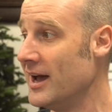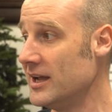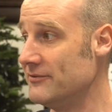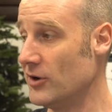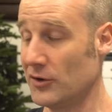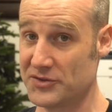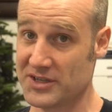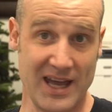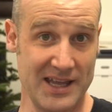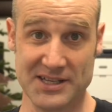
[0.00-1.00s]
involved
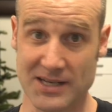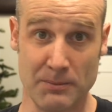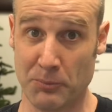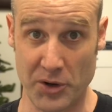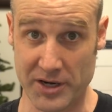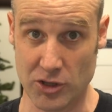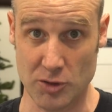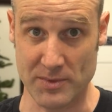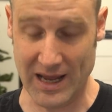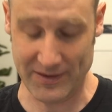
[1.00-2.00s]
at some point a
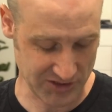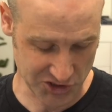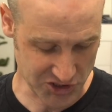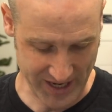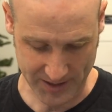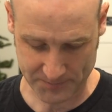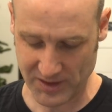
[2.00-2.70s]
human having to check.